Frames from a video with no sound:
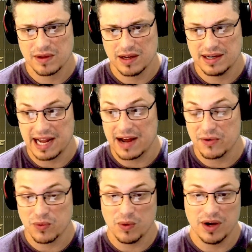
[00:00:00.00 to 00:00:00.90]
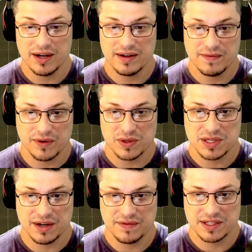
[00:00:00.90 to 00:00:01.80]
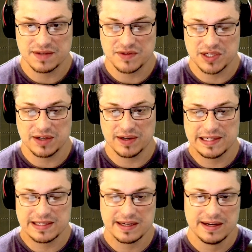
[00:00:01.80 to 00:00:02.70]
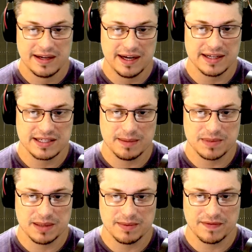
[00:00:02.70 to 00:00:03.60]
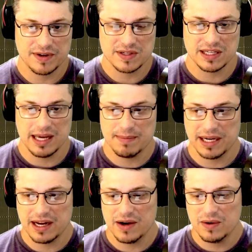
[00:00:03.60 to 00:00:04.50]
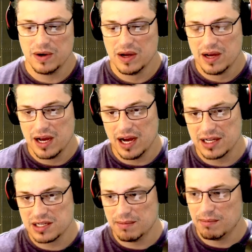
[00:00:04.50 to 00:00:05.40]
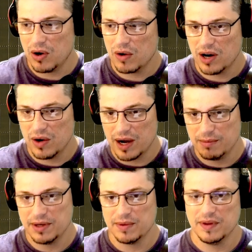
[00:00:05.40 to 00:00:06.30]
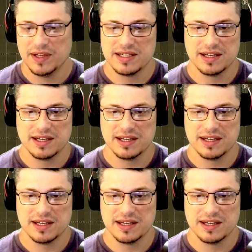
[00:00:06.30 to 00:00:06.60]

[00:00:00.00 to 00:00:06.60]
Down one, first offensive series, September 1st. Let me know. Tomorrow I'll be releasing